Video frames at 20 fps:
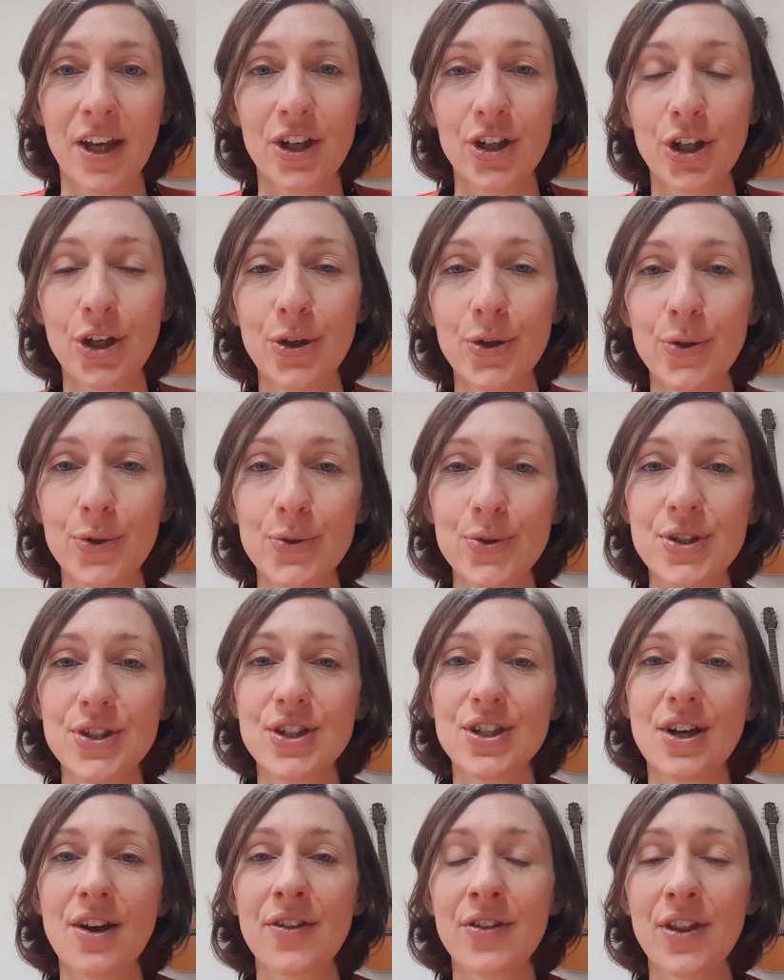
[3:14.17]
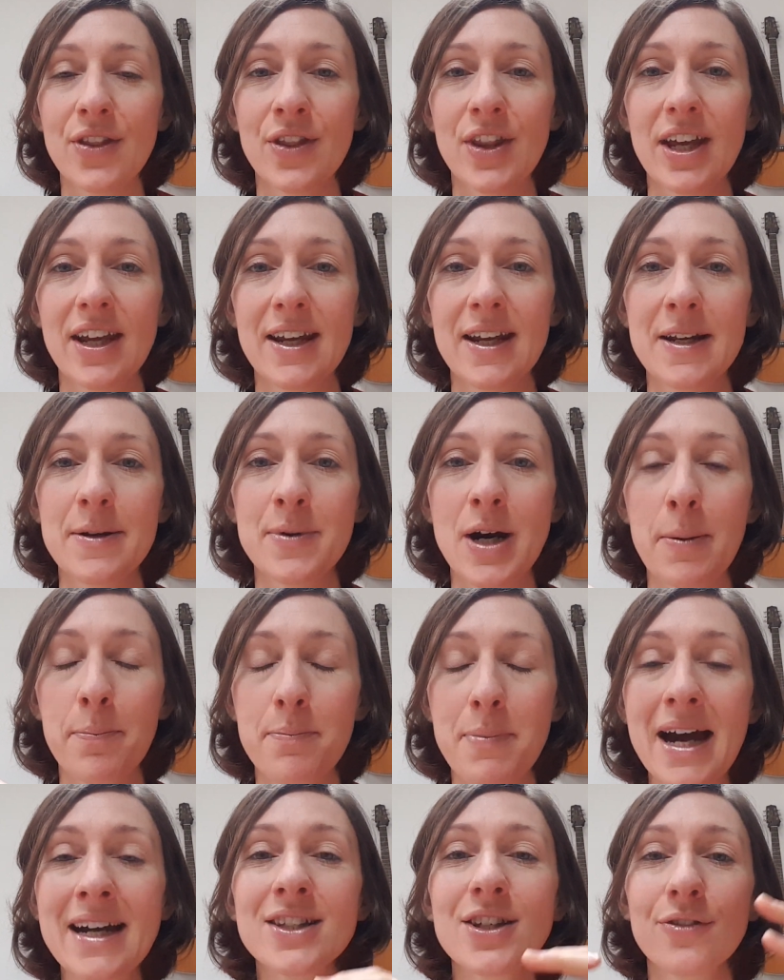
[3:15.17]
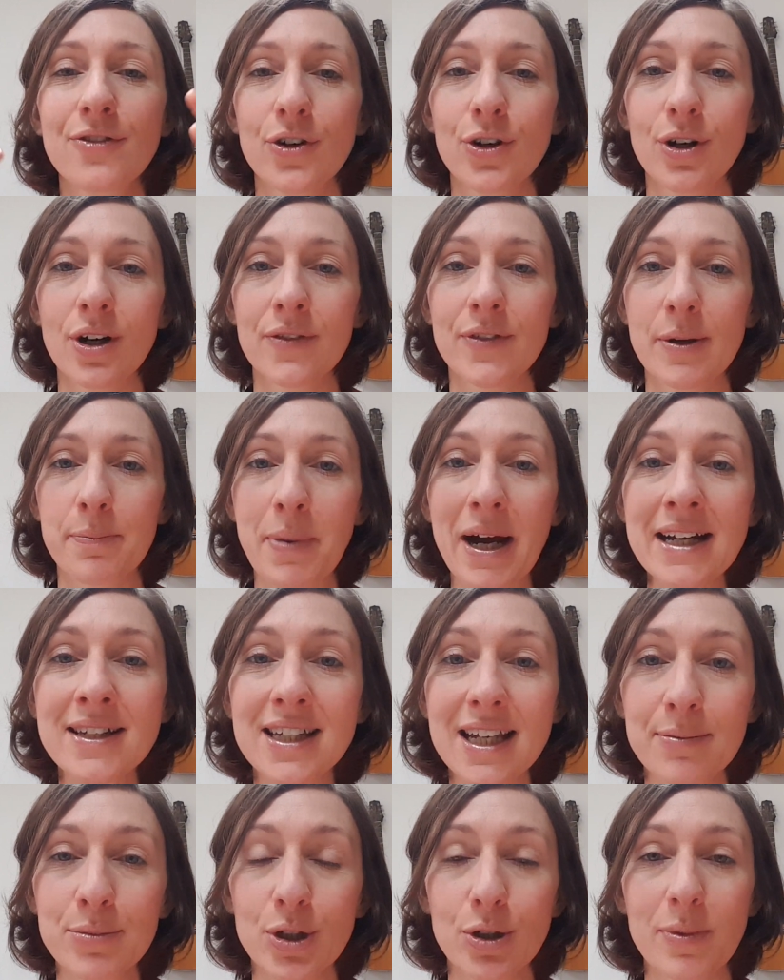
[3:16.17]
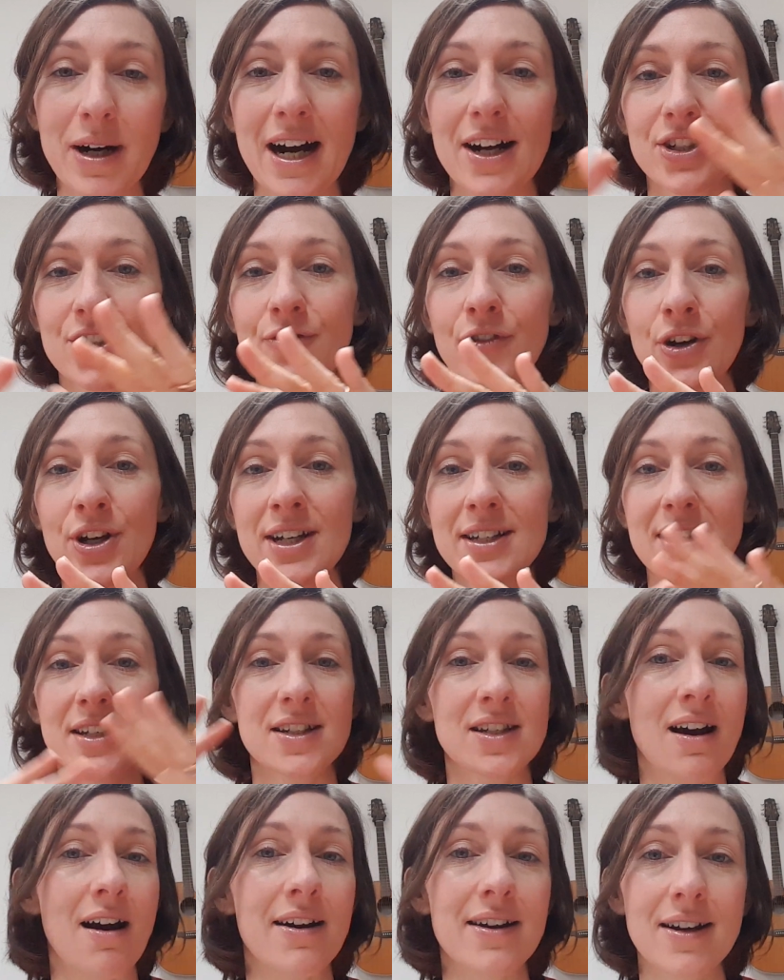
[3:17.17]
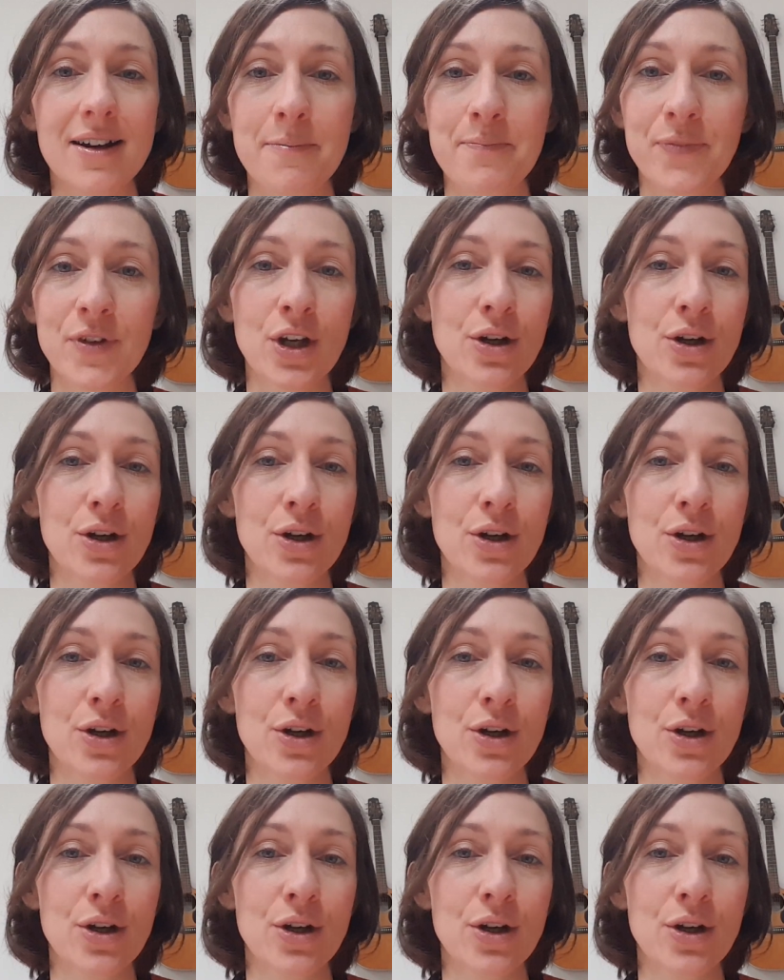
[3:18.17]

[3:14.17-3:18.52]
used the metaphor of a basketball match for his entire